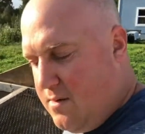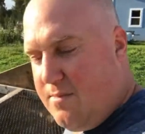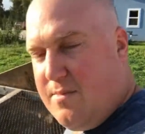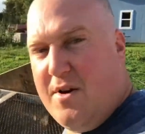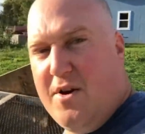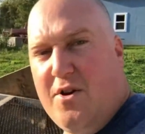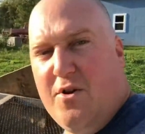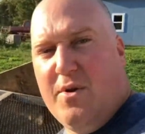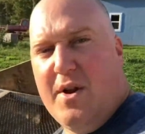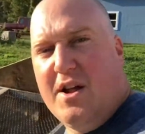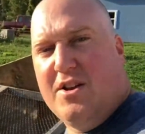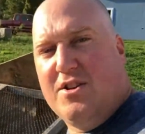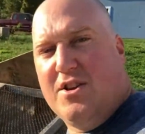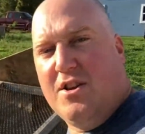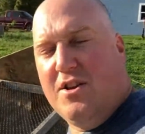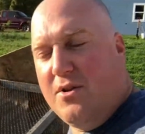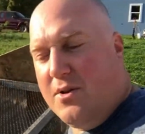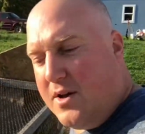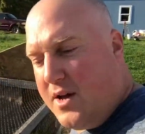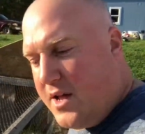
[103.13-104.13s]
I'm gonna do what I
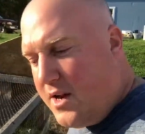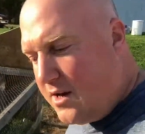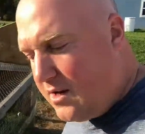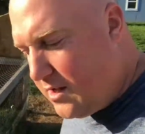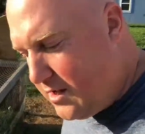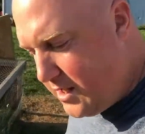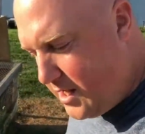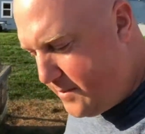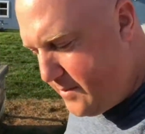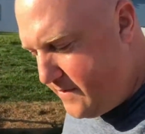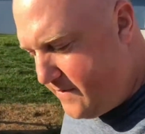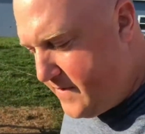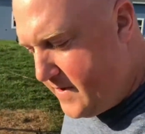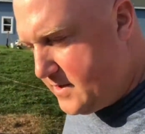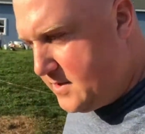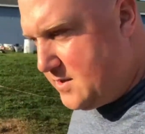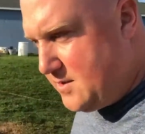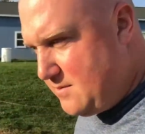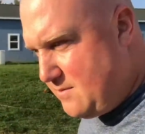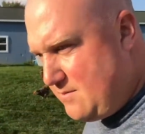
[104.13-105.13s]
shouldn't do again and climb a
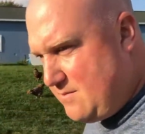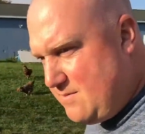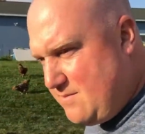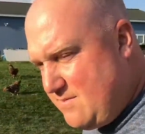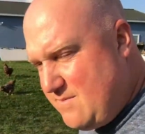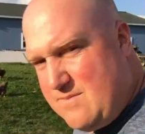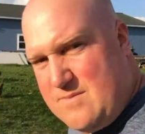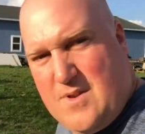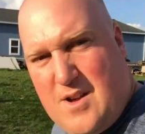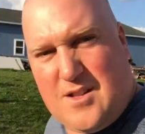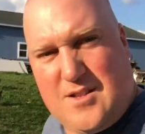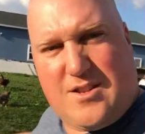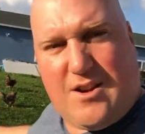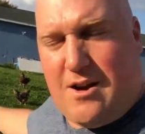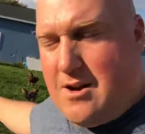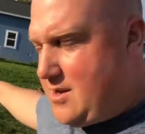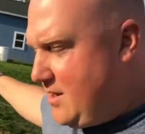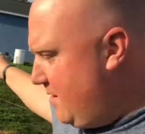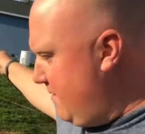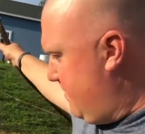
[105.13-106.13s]
fence while
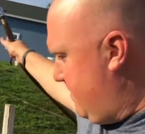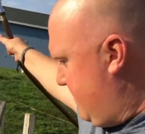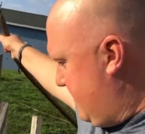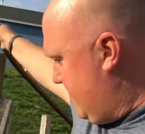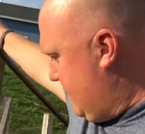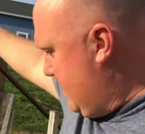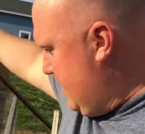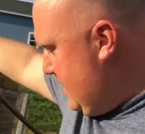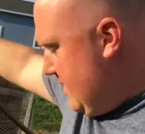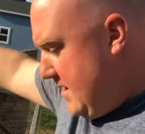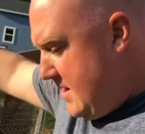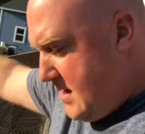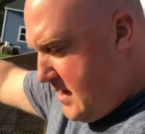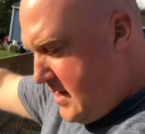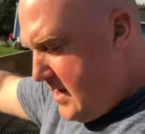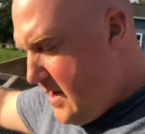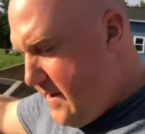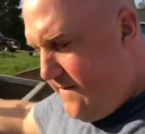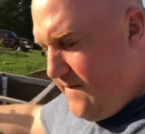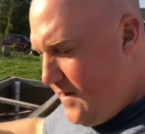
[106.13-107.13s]
talking
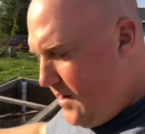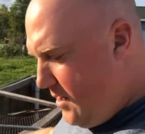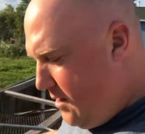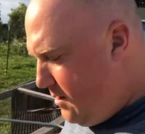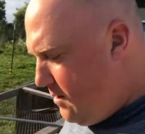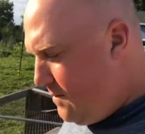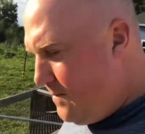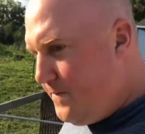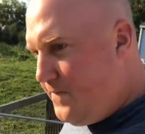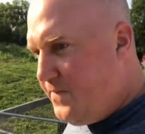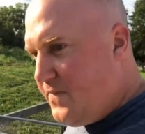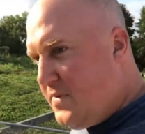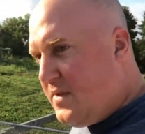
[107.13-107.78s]
on video.